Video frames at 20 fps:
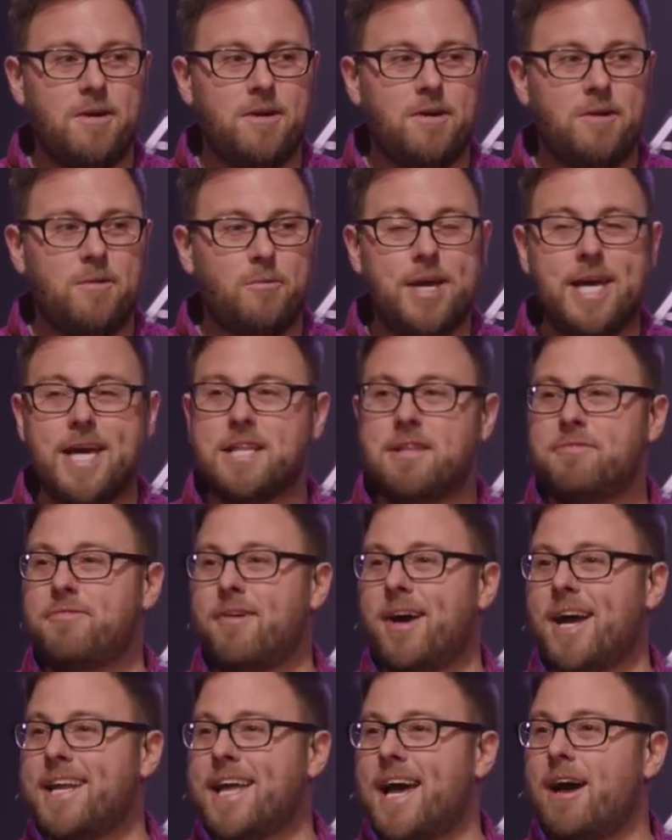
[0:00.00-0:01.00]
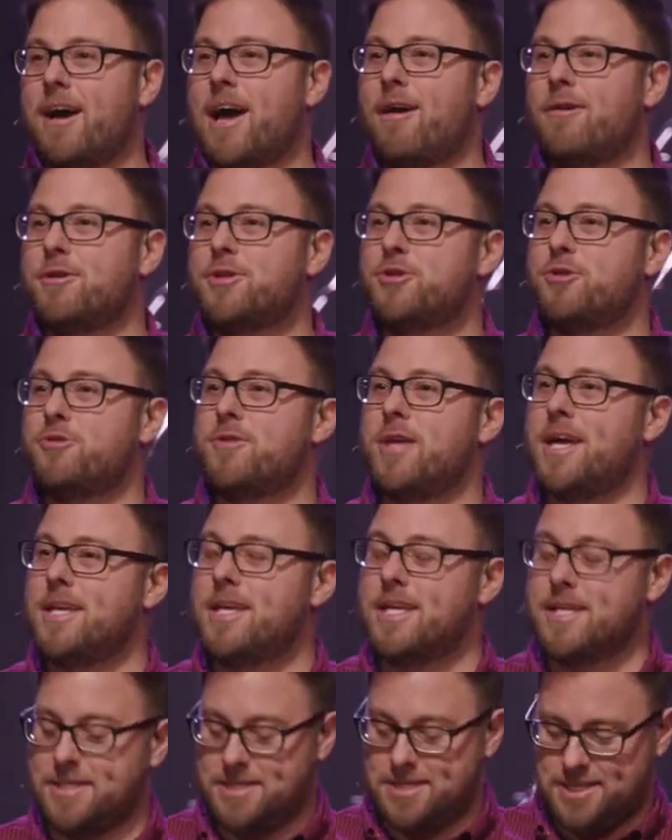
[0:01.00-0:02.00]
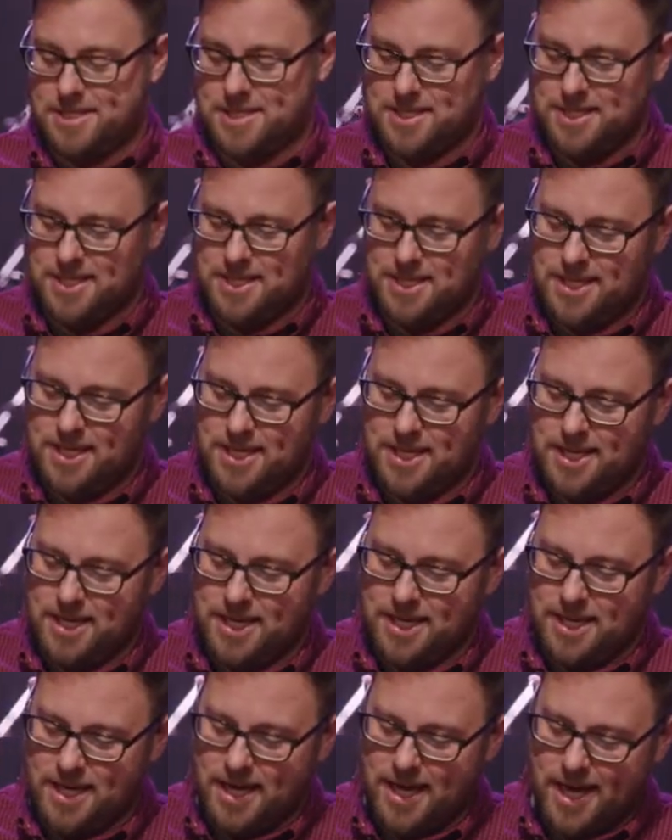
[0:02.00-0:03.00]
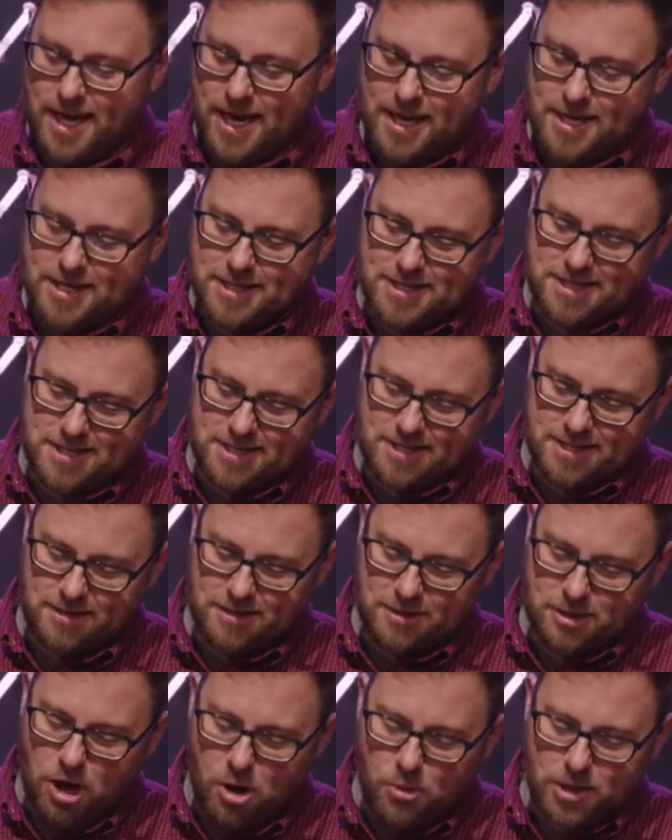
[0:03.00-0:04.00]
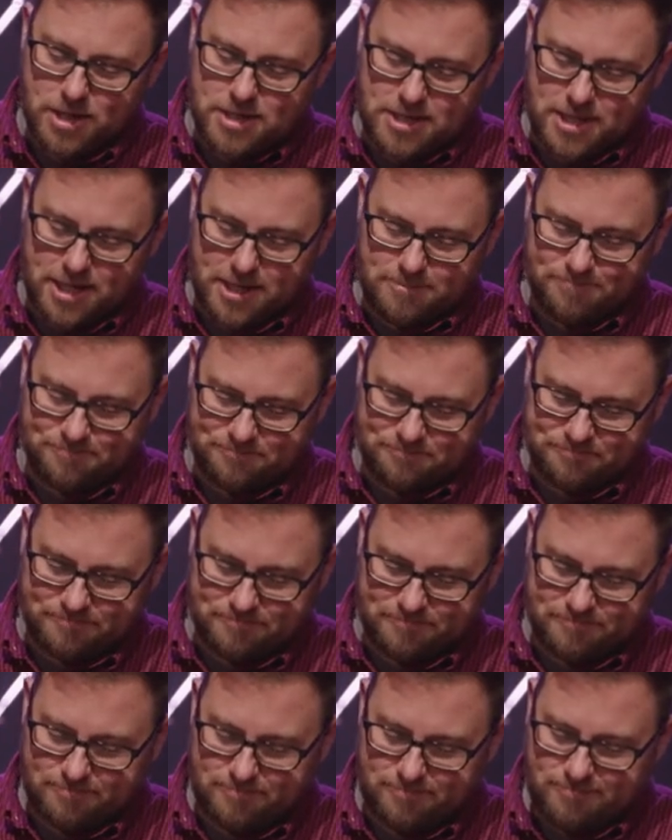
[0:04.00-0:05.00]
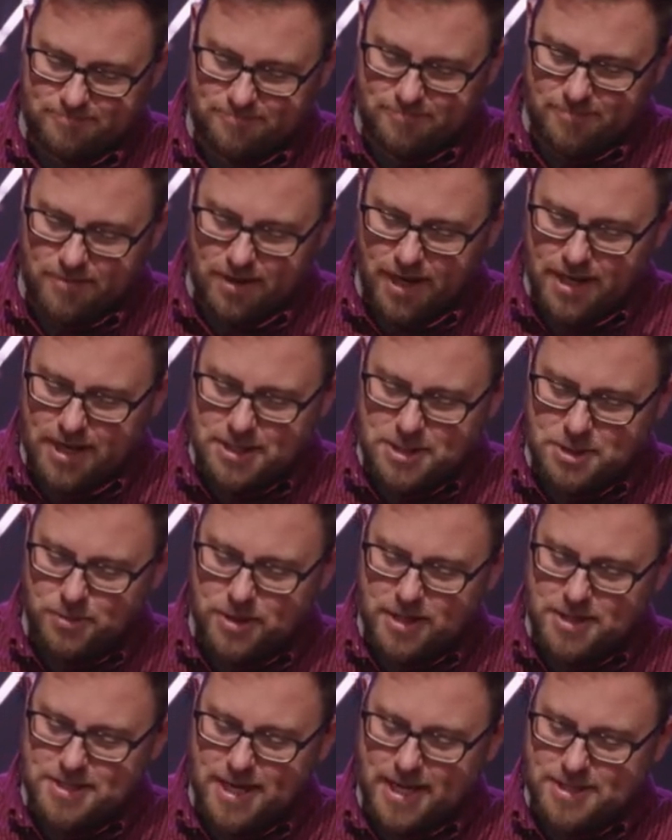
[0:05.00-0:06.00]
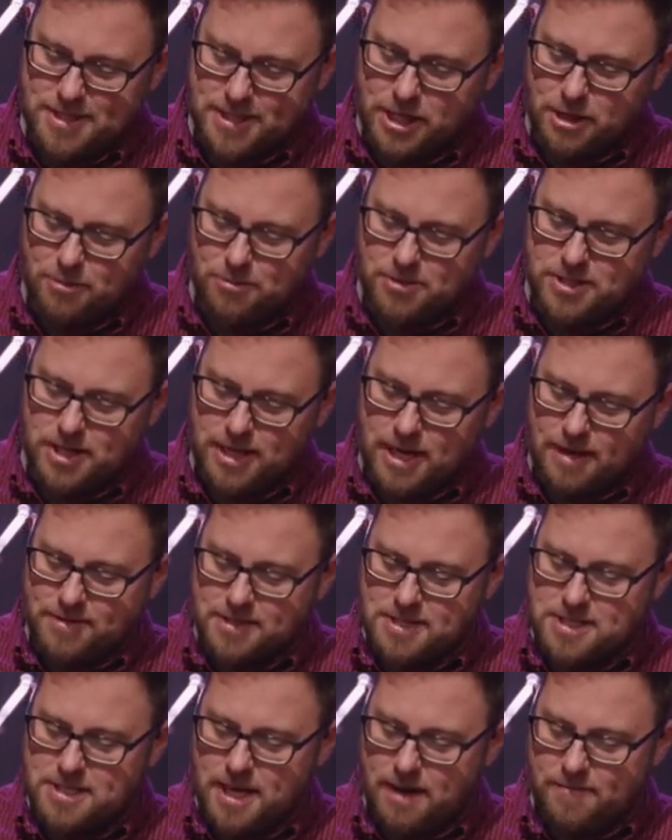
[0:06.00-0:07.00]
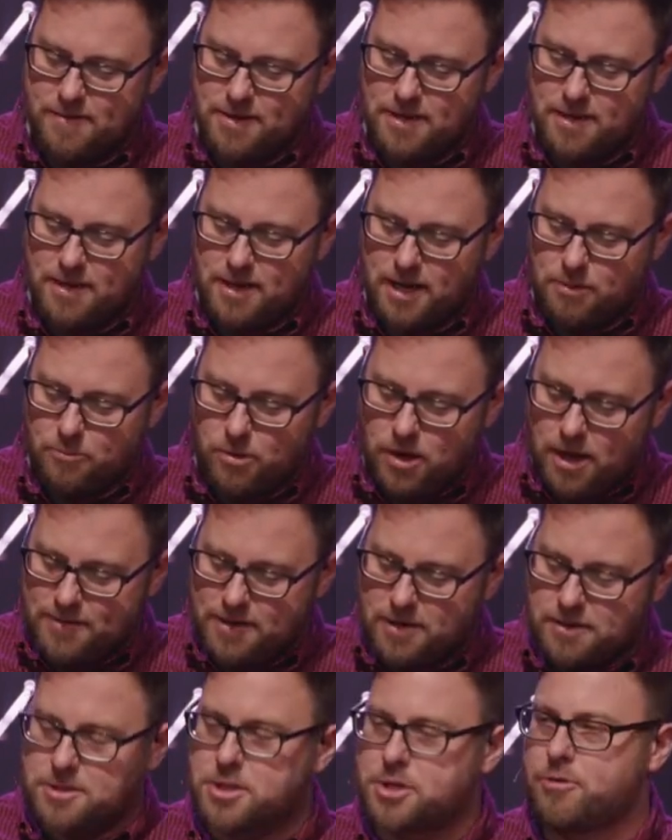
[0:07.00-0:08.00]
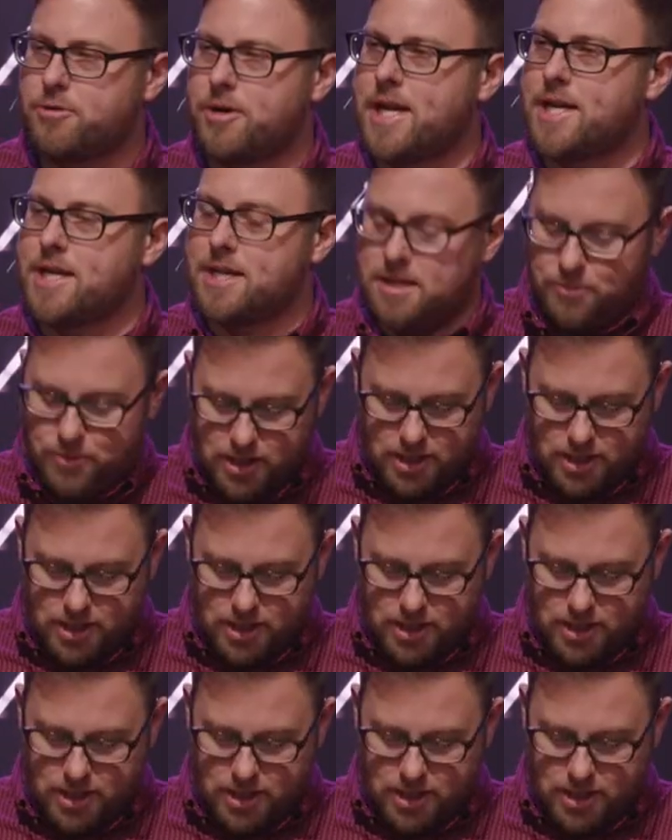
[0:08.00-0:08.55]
We get to find out how true that is. And Noah did. And this is what it says in Hebrews 11 7, and we'll have it on the screen, and then we're